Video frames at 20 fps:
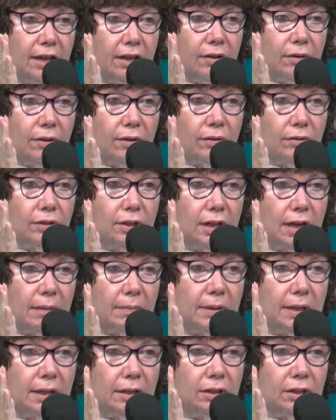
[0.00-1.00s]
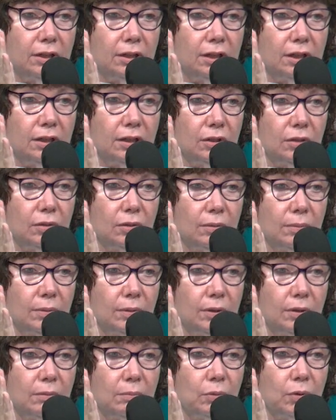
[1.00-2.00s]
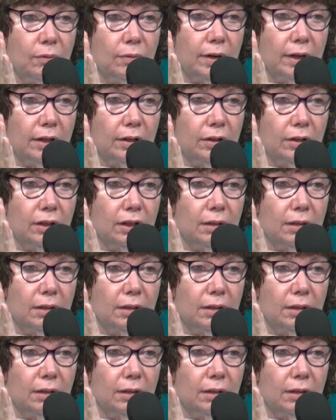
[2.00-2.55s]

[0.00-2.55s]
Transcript: There are other denominations that do communion more regularly.